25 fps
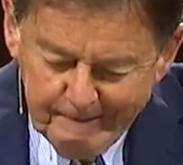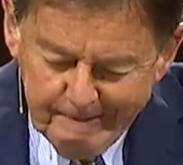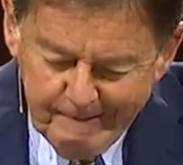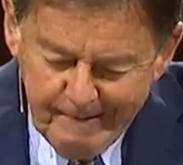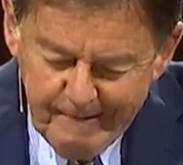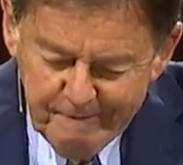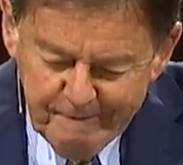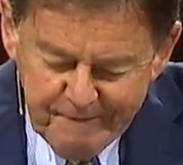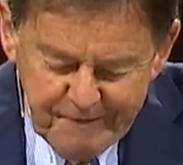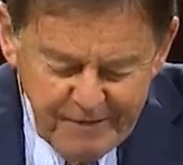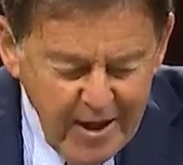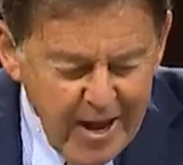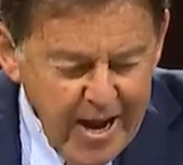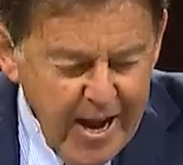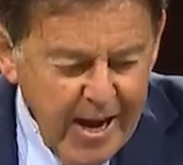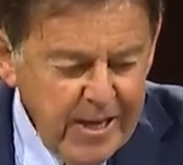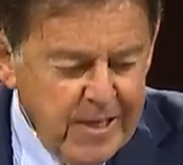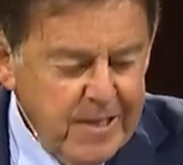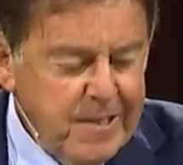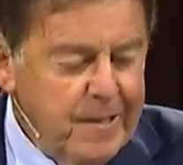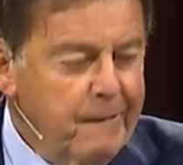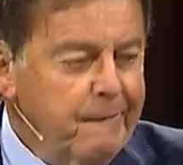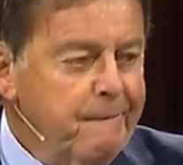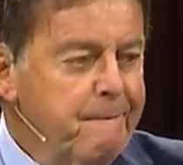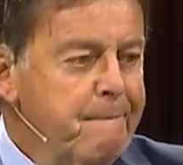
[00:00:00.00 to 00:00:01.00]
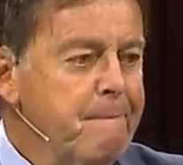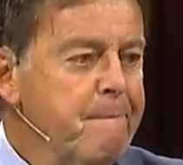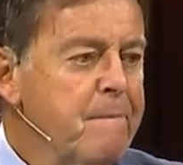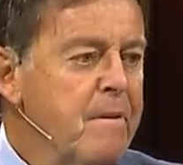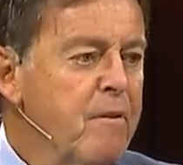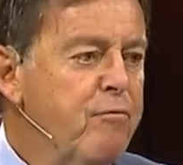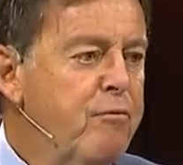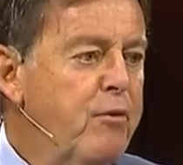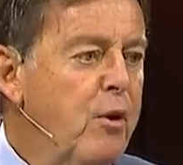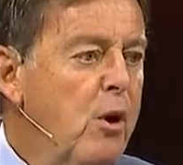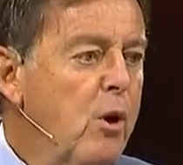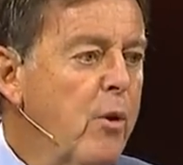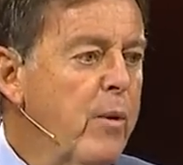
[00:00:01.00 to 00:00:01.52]
In fact,
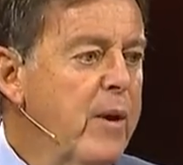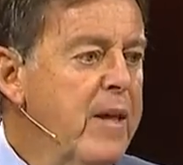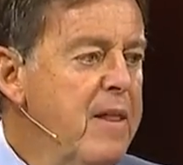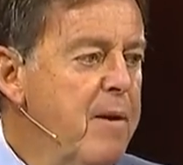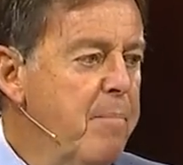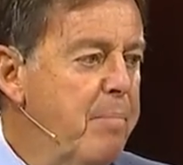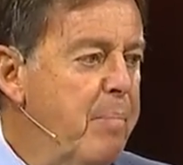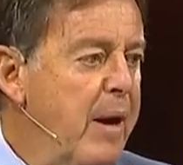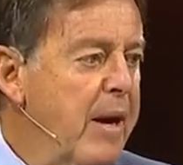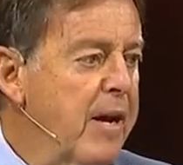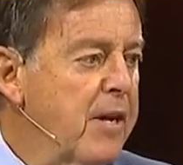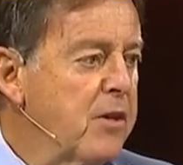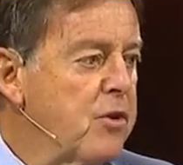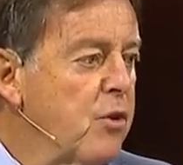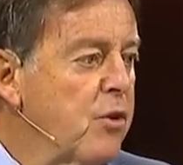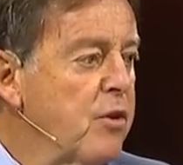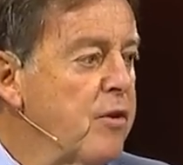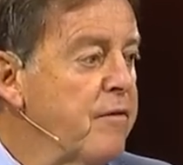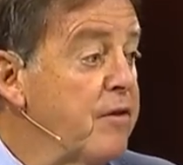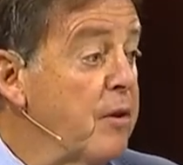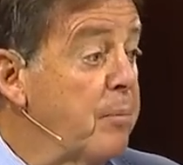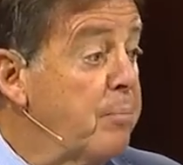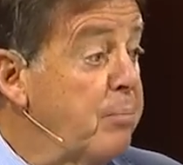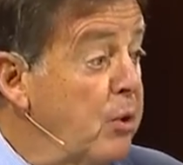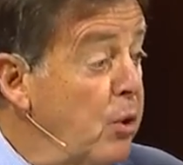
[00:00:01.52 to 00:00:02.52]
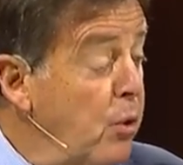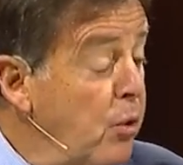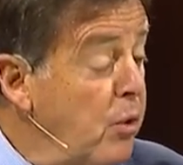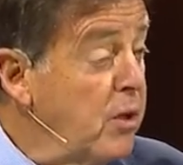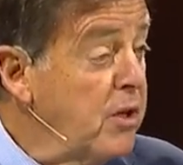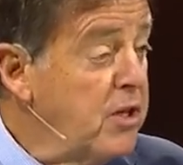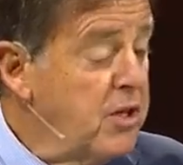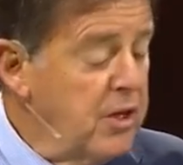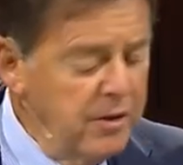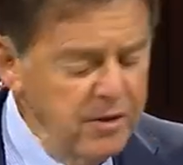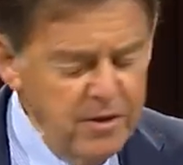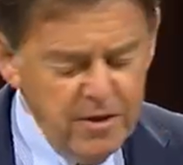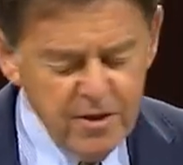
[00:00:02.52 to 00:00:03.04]
following the pattern of the
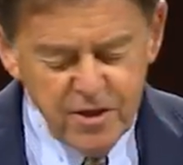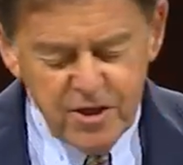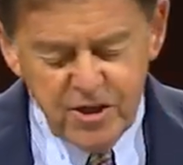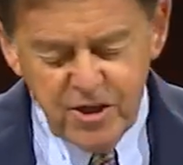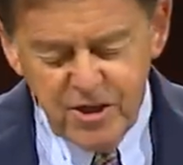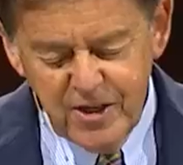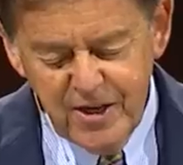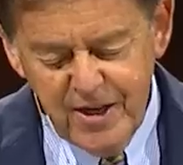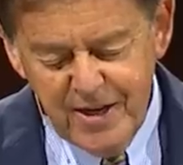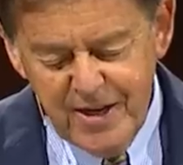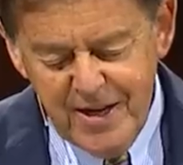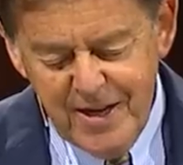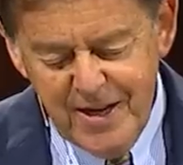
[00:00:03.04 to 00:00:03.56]
Puritans,